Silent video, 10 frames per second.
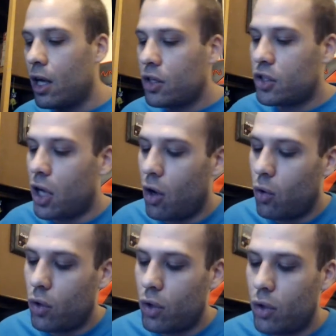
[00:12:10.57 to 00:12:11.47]

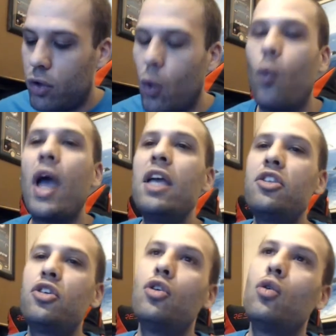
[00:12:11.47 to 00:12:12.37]
So the way
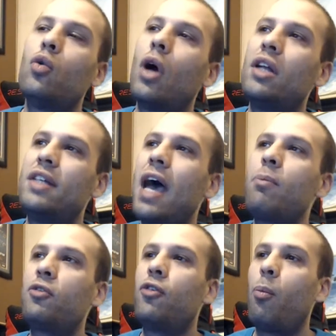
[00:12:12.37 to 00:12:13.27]
to
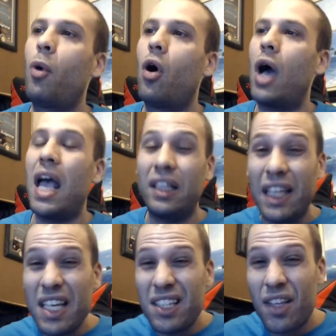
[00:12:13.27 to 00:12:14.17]
adapt football, at
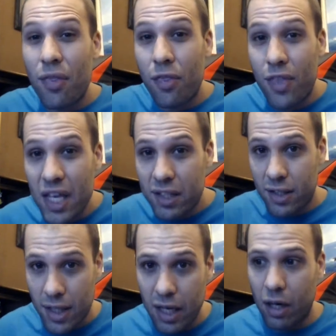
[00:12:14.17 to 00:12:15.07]
least
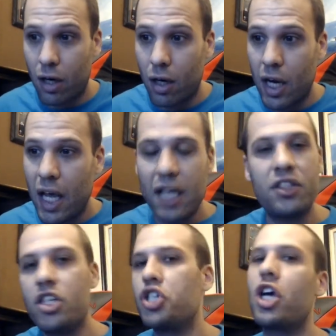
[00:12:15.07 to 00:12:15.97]
this year, is
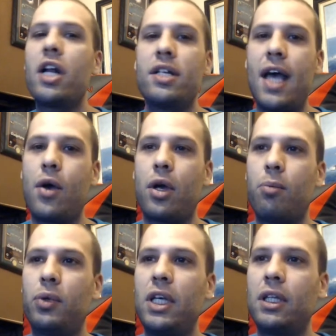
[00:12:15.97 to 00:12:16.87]
to shut it down
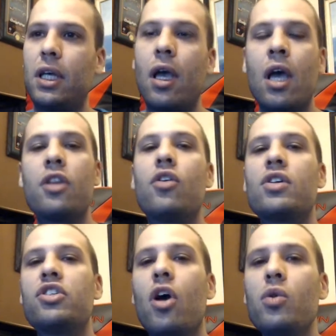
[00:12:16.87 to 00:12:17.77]
completely. There
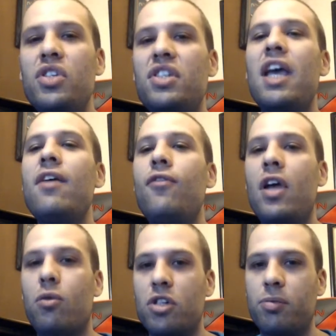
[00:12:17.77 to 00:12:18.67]
is no safe
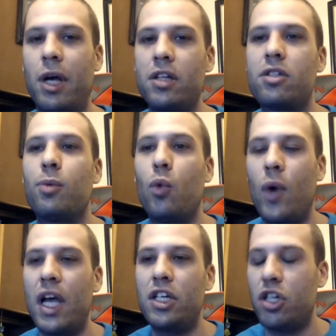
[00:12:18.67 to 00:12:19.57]
and responsible
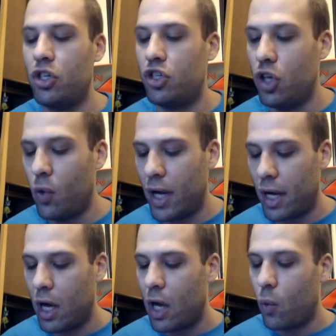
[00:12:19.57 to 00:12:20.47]
way to do
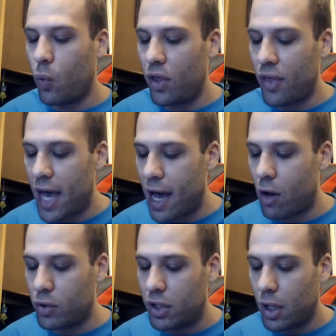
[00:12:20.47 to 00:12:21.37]
it without